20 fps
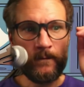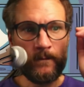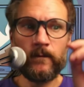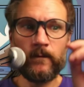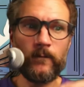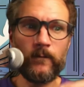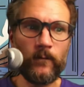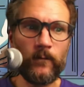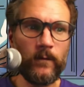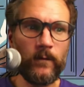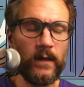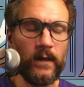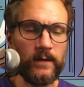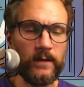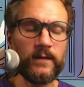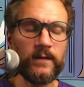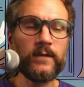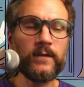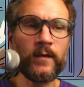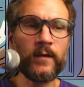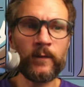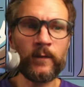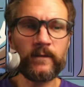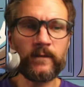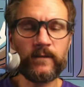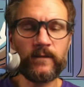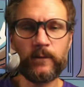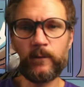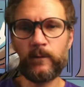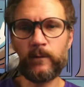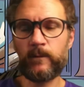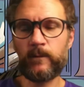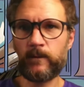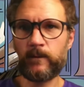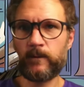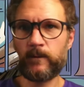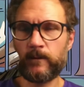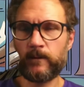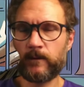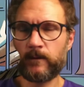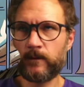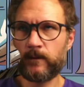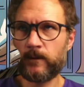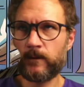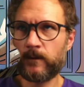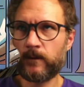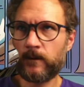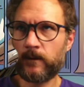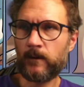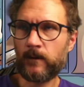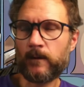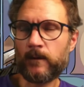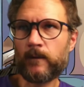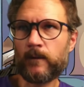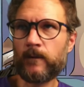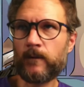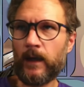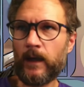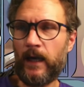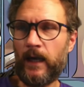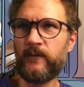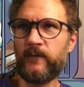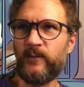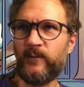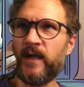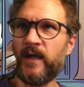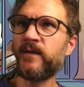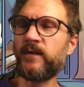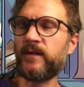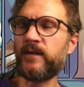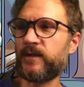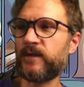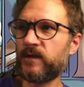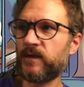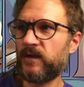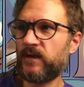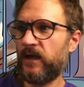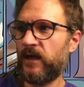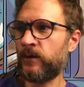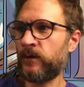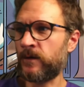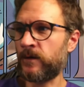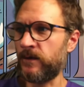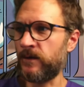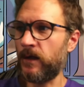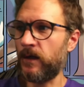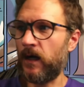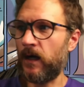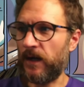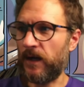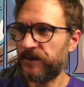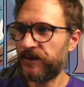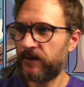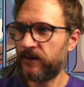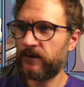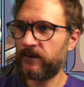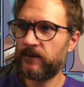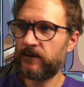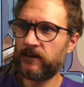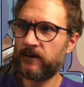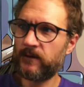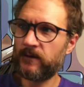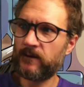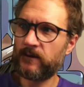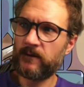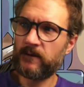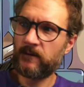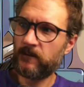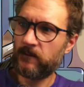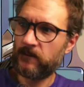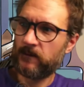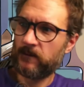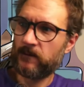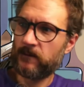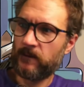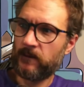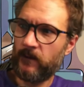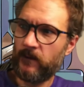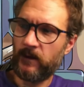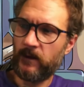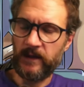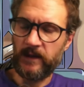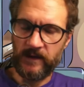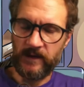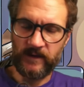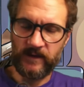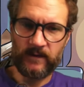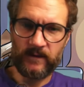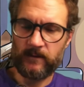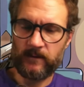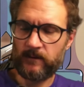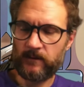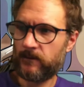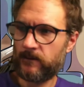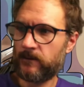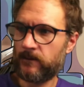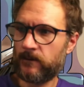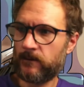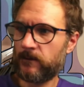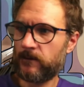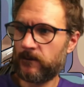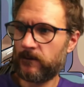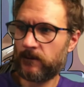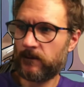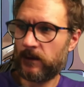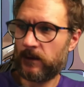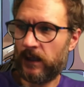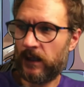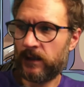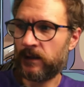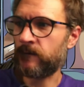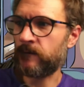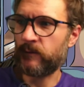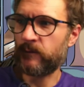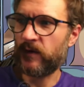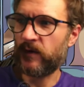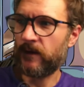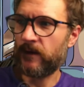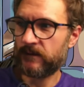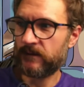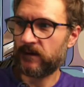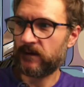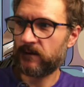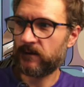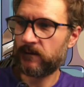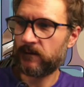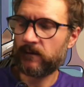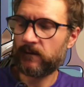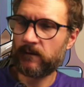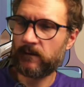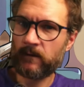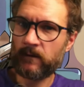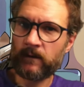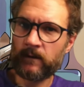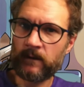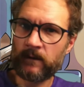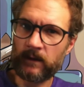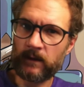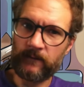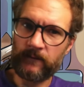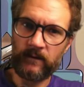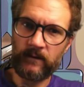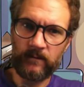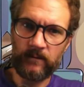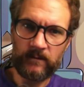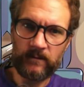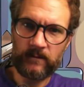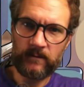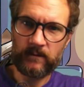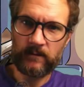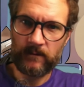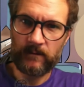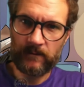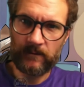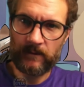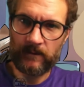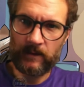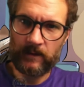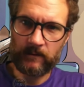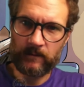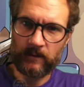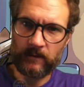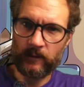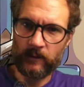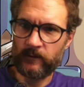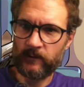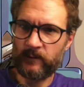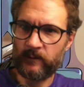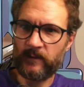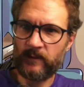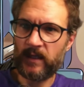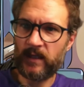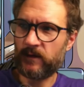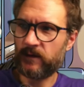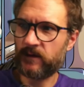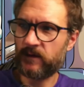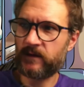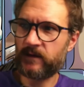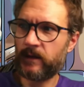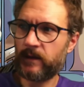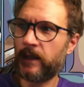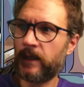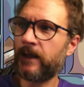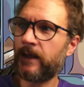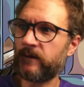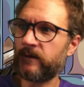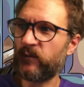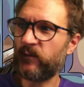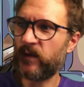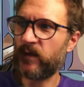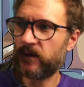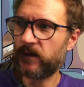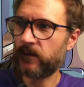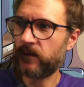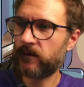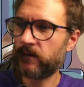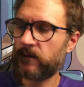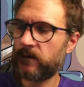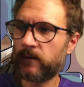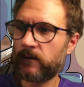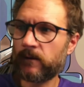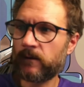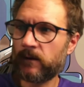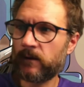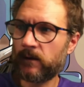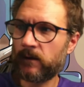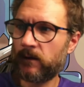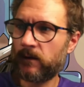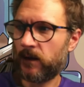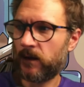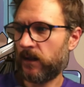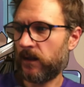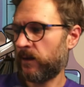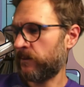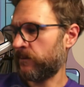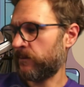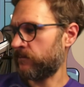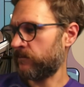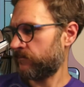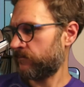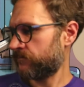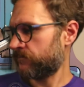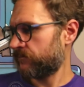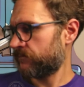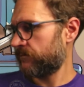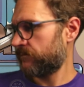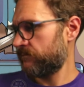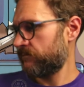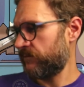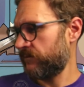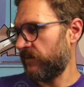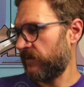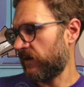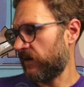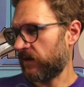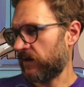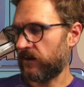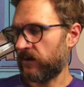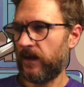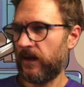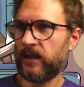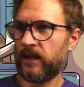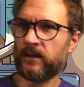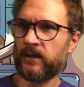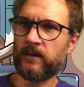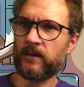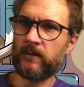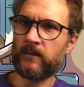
you know, if you have metal in the sound or not, is kind of abrupt. If you go from metal to not having metal, um, and then